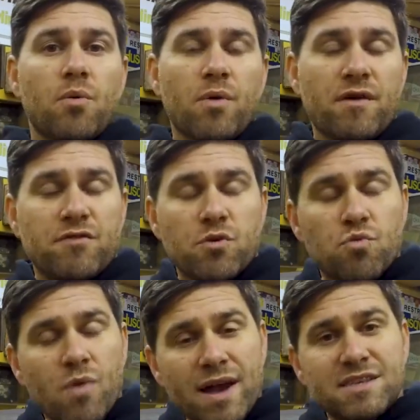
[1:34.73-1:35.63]
If you
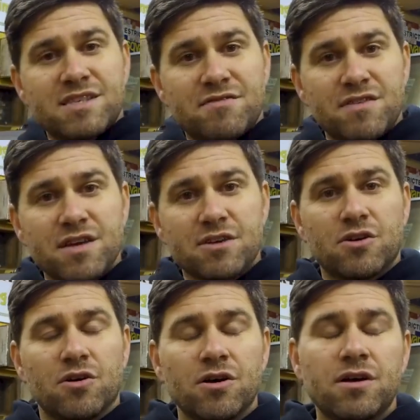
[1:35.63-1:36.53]
raise the
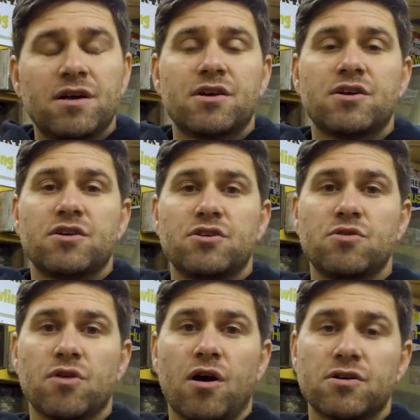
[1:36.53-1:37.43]
vehicle,
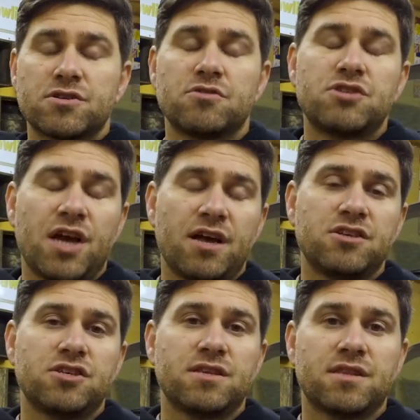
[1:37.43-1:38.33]
you are also
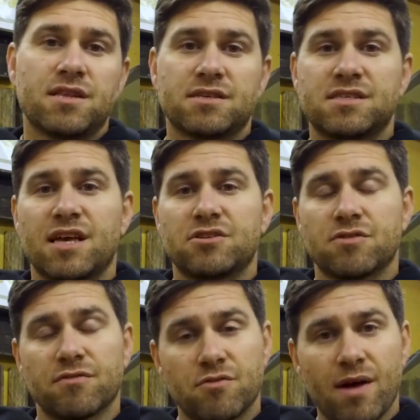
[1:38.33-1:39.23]
changing the
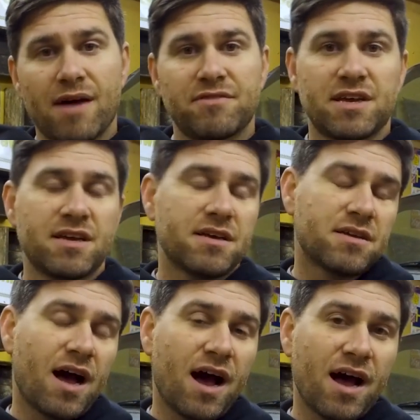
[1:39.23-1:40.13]
center of gravity
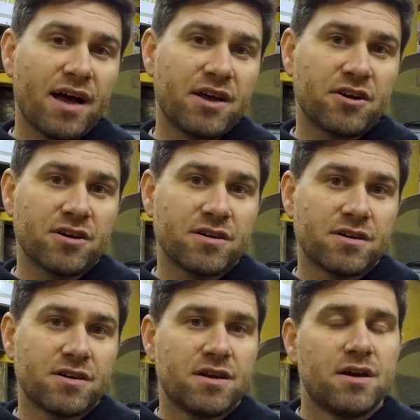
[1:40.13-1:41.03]
higher.
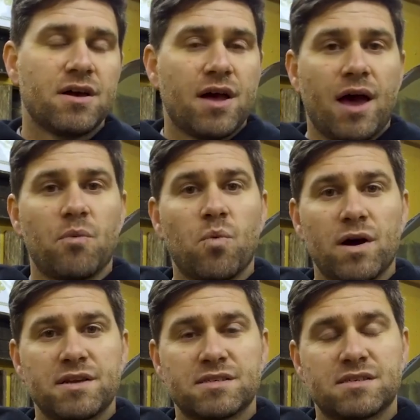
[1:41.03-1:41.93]
And
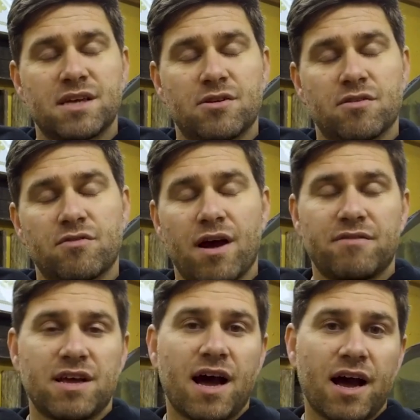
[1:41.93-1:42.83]
what does a center of
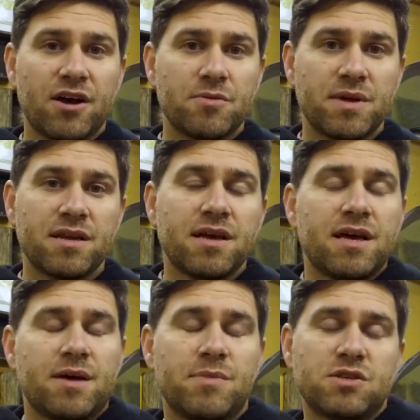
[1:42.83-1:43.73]
gravity higher mean?
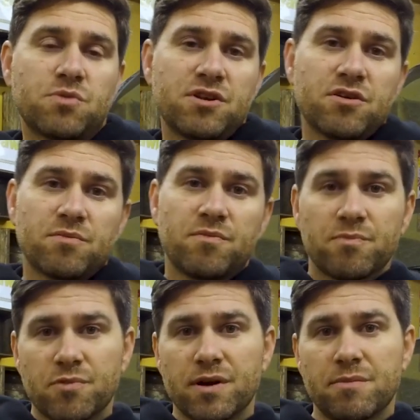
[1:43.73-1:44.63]
It means when you're
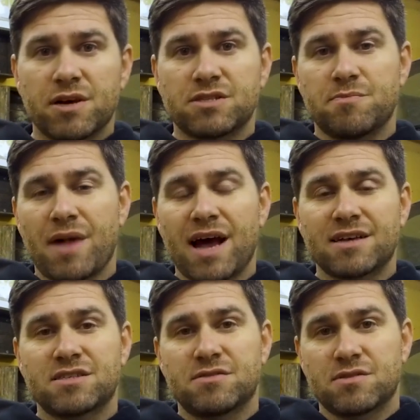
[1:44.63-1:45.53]
pretty much
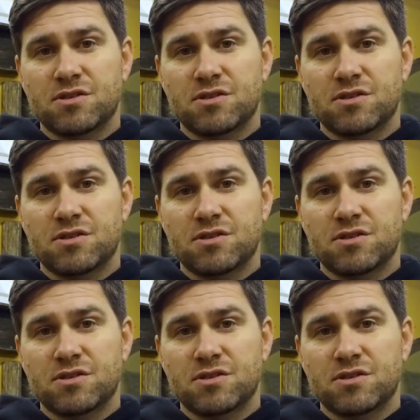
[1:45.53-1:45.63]
max